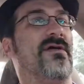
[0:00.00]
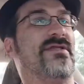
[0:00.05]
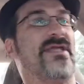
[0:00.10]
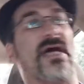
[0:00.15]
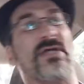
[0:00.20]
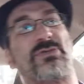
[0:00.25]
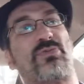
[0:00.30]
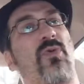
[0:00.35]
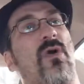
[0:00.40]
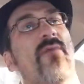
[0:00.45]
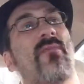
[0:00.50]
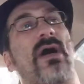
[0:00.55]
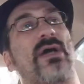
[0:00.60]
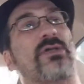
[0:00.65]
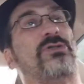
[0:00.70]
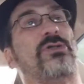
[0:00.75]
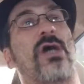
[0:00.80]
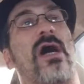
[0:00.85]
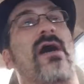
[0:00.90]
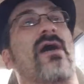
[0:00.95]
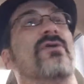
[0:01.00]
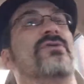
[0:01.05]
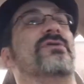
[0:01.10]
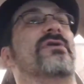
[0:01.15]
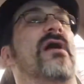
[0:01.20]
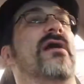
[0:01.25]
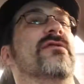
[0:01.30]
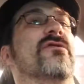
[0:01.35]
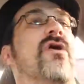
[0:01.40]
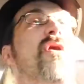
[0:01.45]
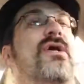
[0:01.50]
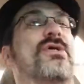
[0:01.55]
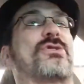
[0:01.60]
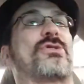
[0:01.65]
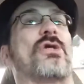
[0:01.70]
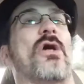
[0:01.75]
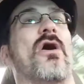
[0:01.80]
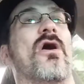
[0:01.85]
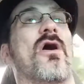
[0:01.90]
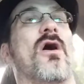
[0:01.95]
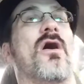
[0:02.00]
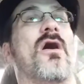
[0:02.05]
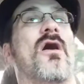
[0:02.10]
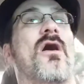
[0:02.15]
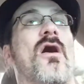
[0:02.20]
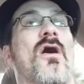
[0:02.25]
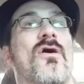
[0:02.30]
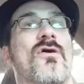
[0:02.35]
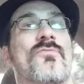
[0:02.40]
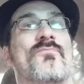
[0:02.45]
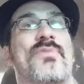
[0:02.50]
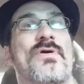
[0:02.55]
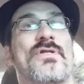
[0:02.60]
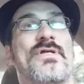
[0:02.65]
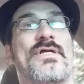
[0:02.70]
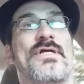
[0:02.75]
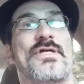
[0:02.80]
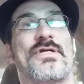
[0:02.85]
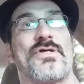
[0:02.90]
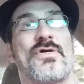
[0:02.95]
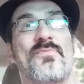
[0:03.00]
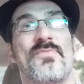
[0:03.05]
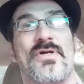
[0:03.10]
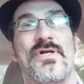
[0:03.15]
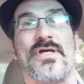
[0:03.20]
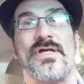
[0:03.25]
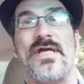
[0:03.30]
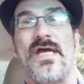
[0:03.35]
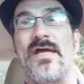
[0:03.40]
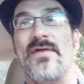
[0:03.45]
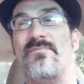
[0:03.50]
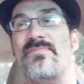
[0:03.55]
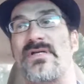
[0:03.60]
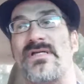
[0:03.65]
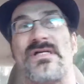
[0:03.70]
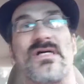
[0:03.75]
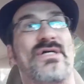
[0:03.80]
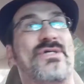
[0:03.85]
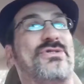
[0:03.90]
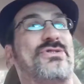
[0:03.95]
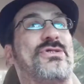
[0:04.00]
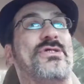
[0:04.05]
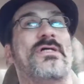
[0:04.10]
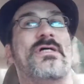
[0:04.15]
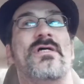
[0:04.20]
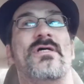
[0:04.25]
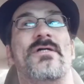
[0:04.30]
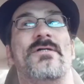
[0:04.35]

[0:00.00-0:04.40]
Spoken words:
That's where my child and I lost our ability to communicate, because